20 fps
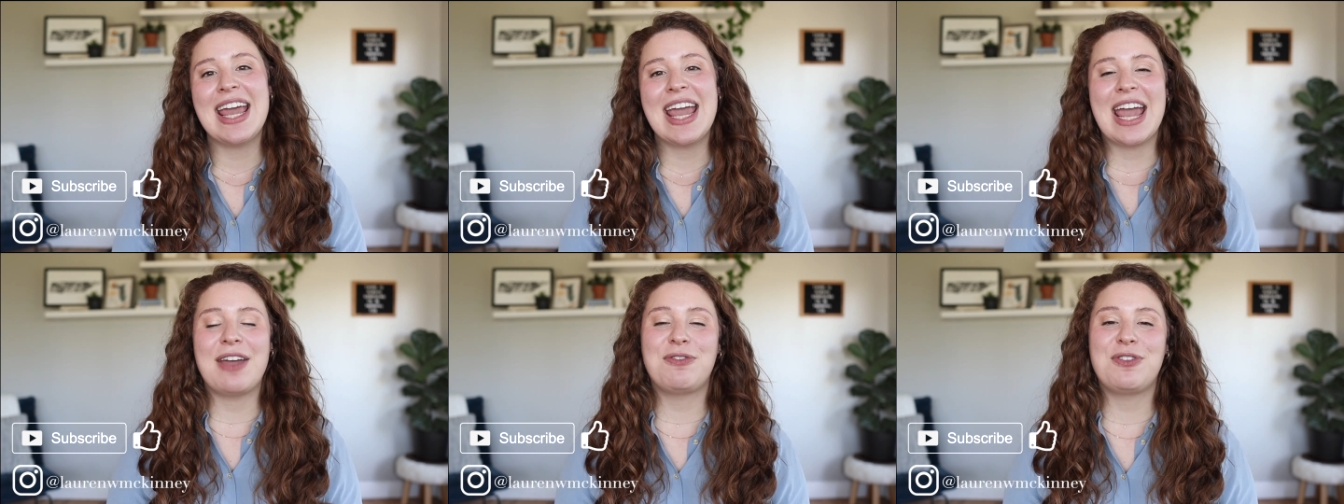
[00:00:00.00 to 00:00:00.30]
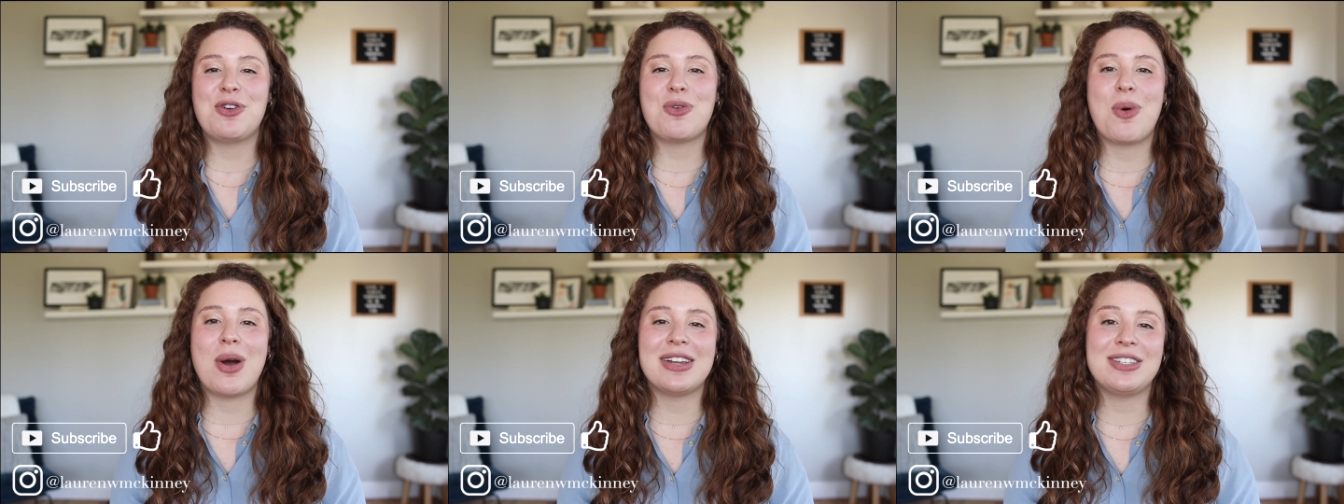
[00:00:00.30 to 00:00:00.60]

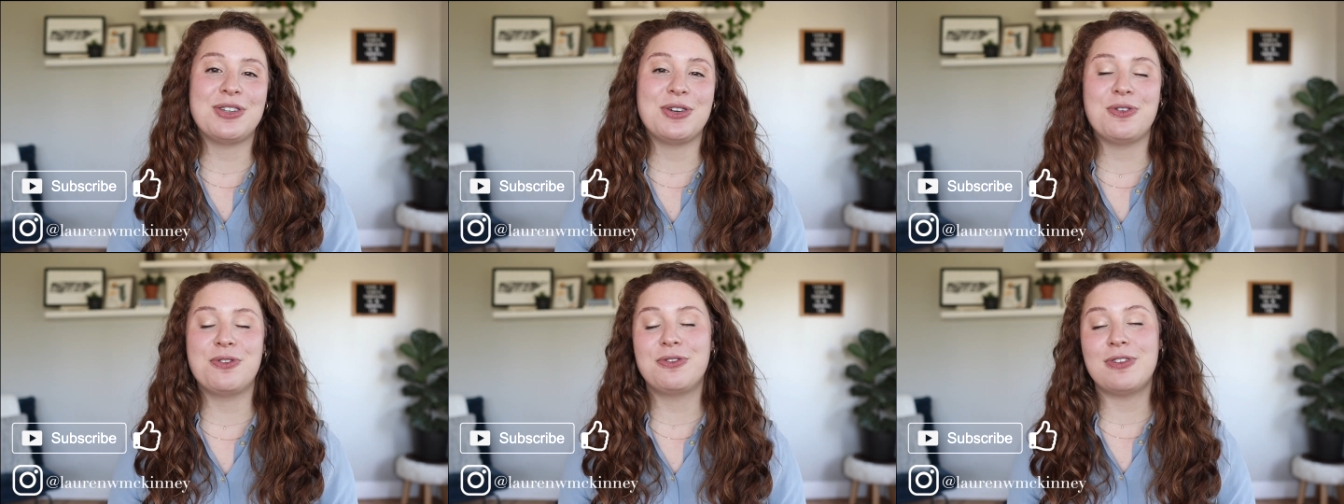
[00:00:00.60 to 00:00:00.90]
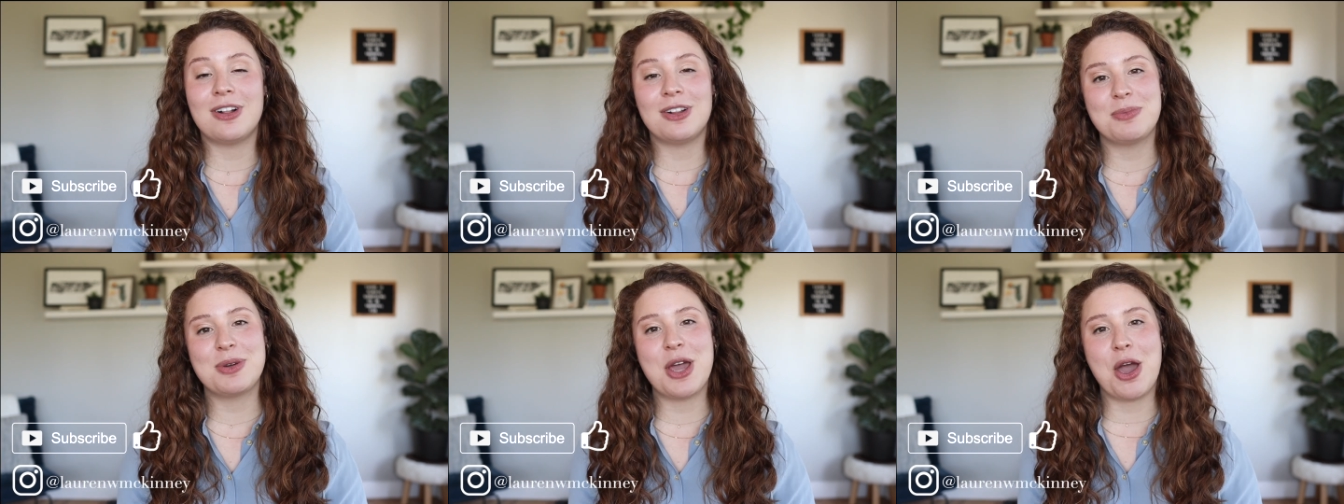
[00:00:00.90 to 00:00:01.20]
if you want to
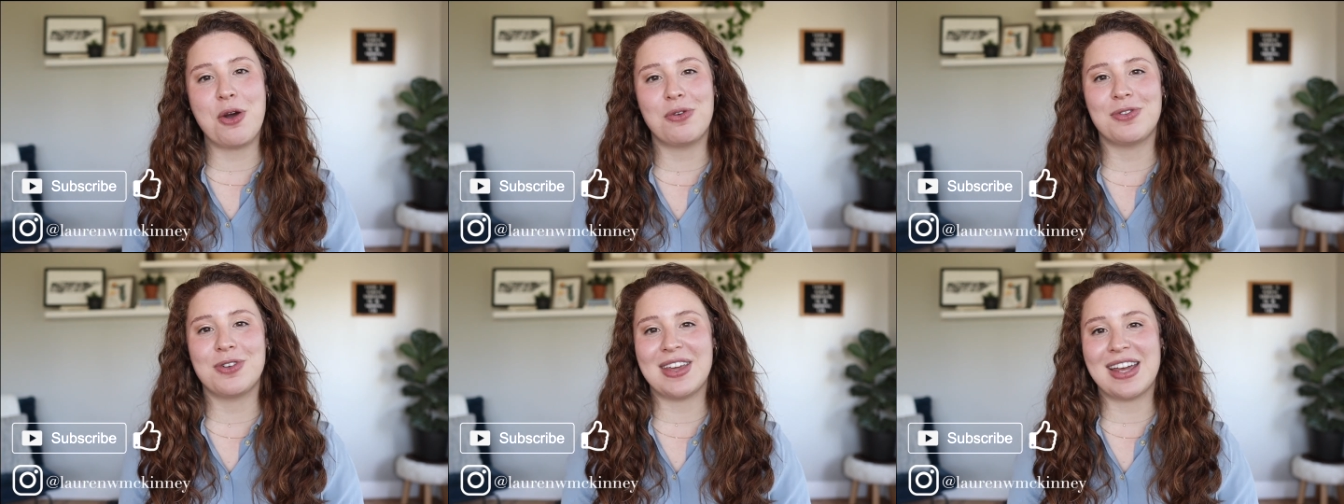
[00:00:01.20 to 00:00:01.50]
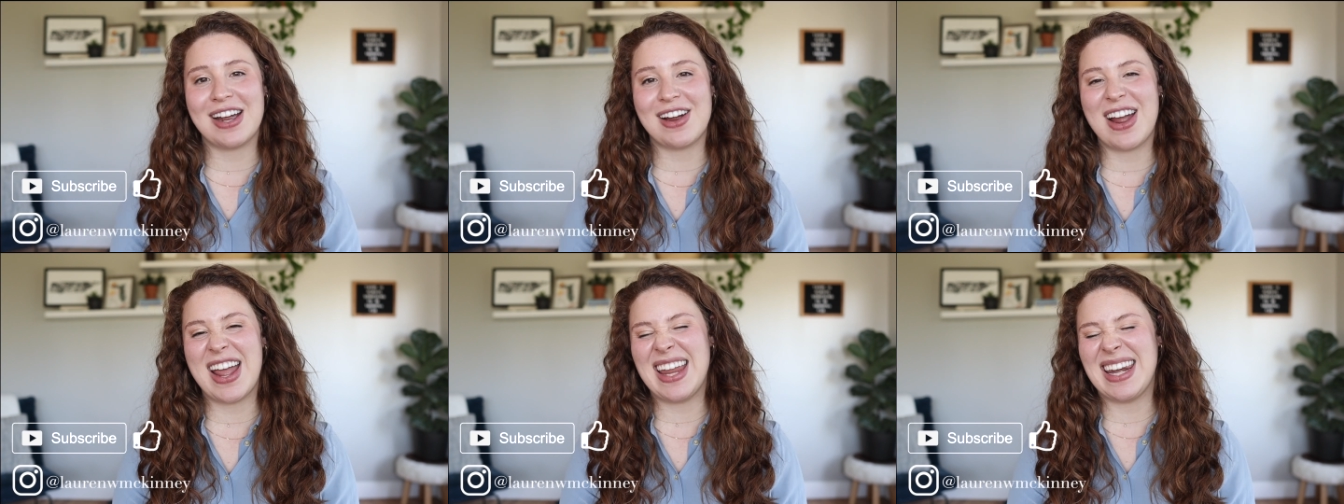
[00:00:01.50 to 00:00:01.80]
follow me over
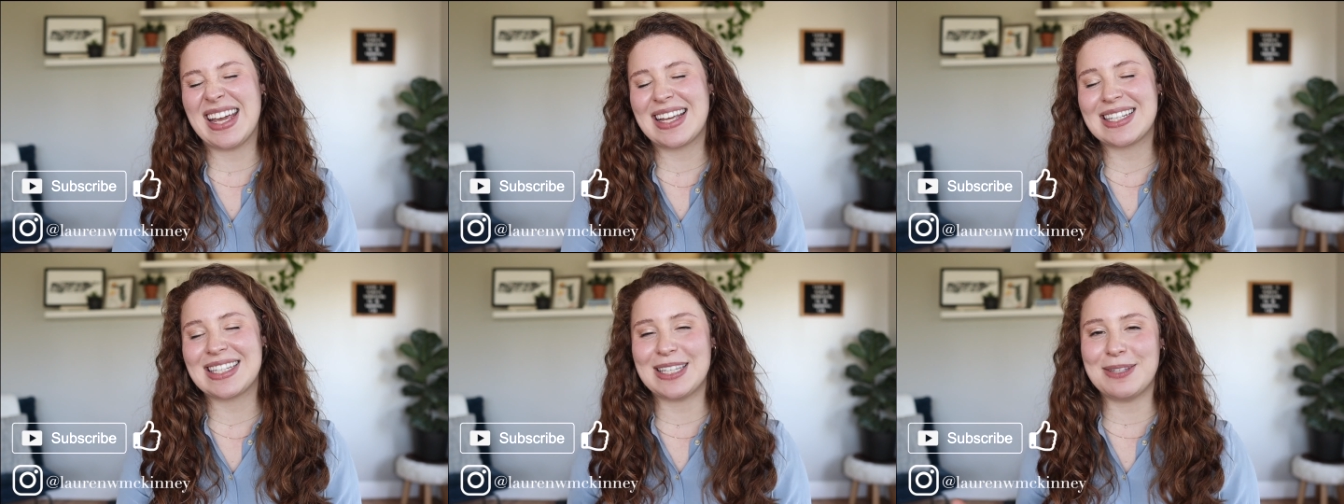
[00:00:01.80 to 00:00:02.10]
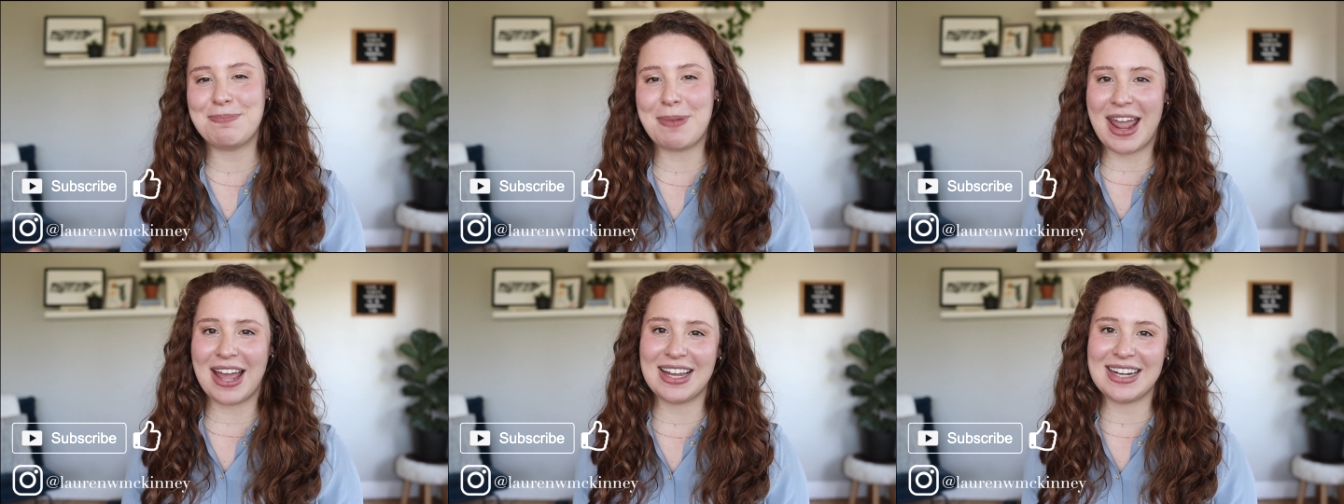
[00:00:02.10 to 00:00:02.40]
there and
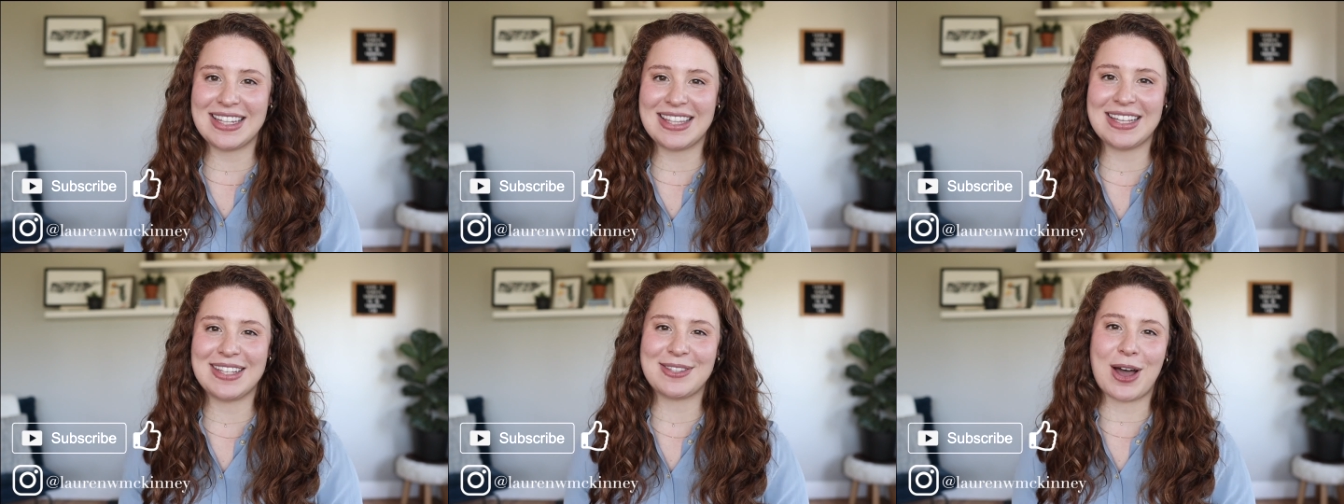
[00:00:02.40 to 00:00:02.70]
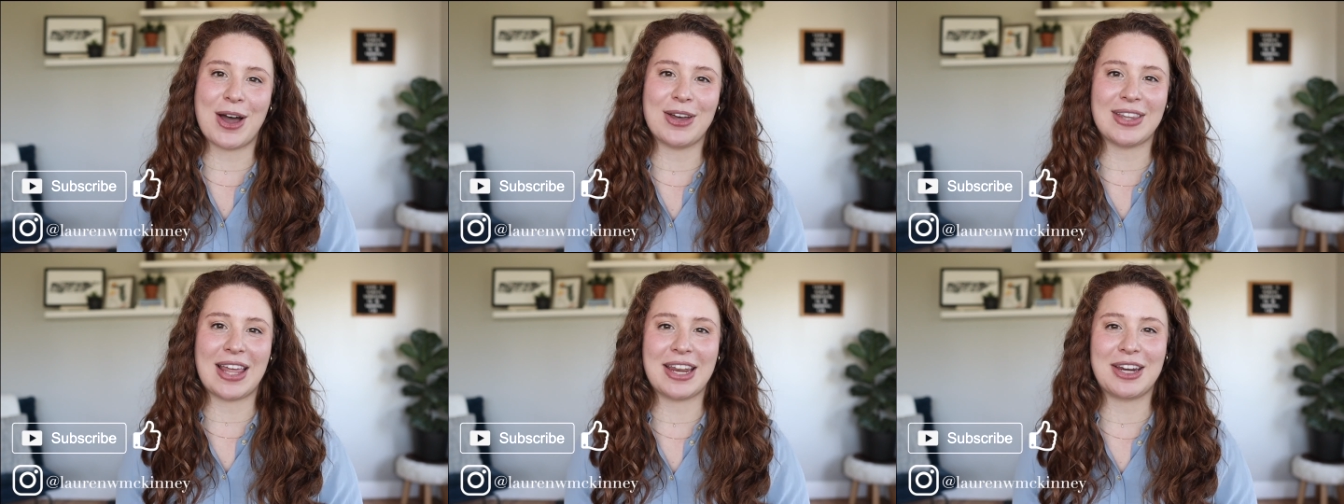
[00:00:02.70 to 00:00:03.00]
expand this
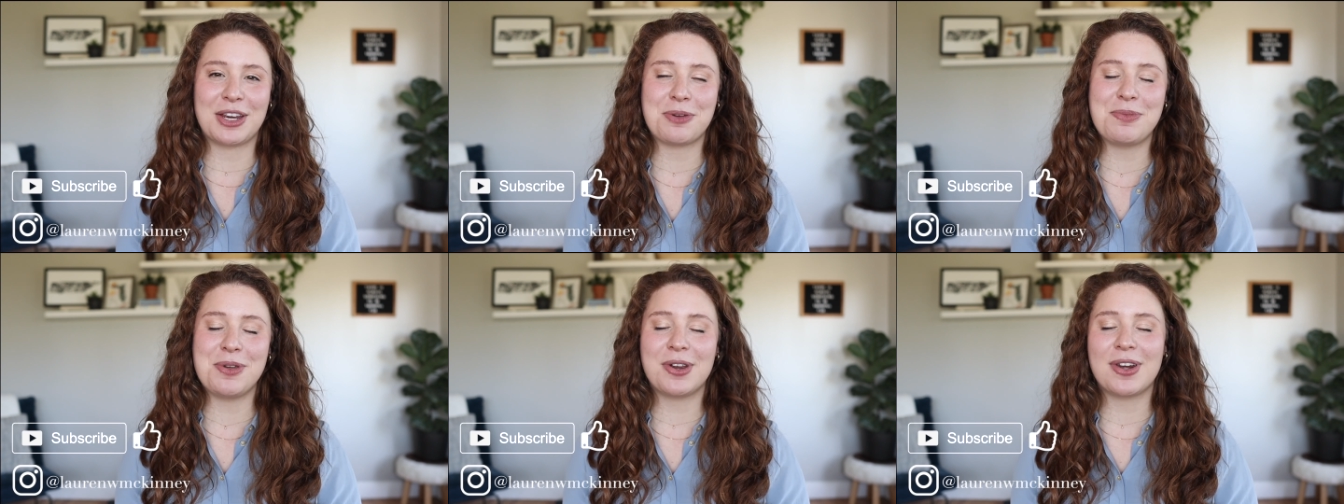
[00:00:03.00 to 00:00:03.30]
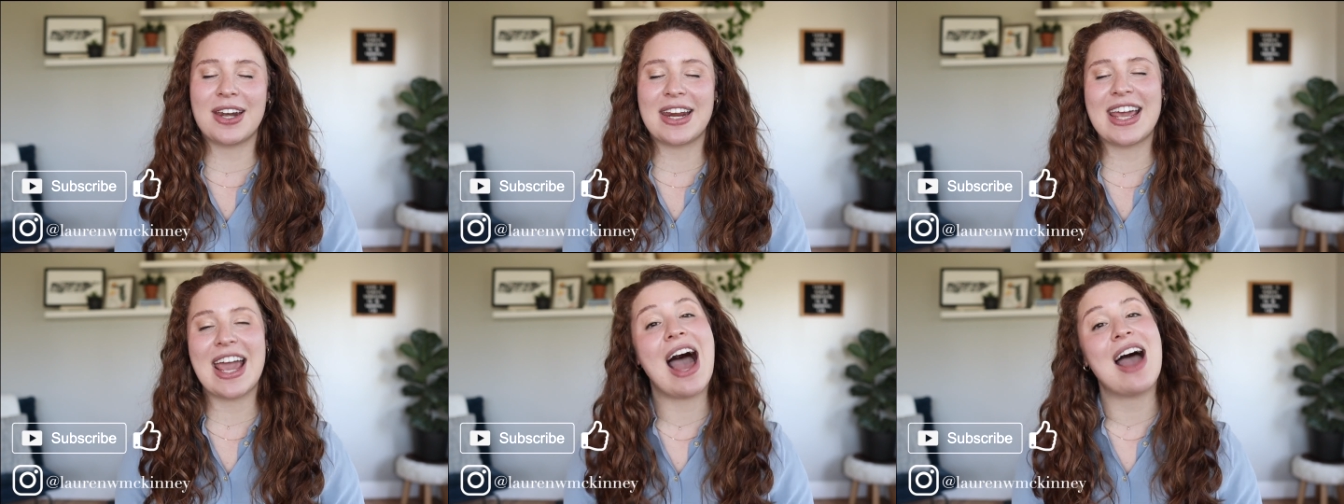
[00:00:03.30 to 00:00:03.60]
online
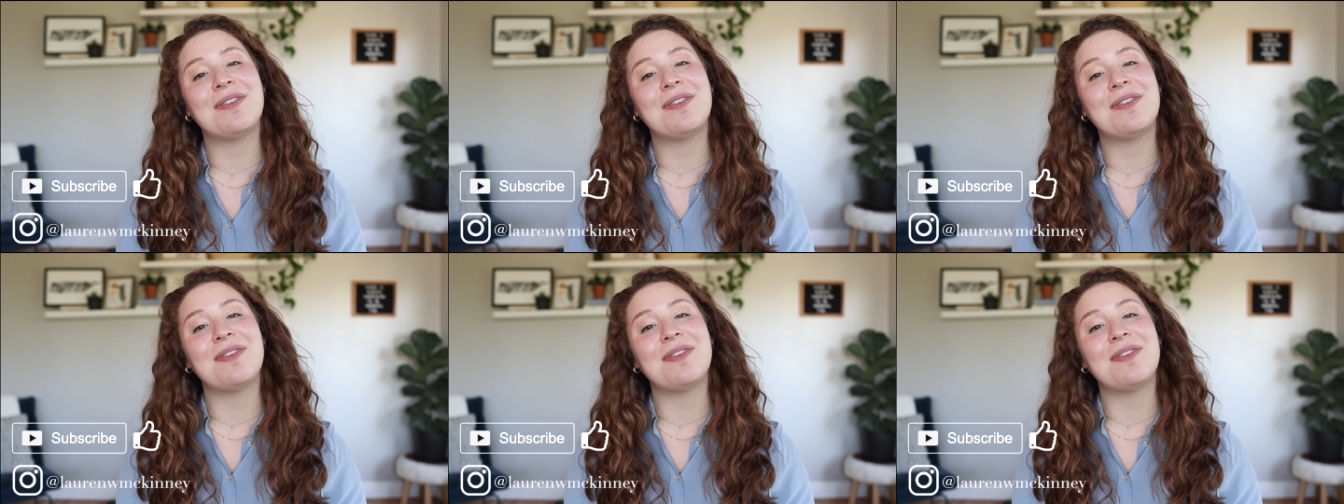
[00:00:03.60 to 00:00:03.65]
community.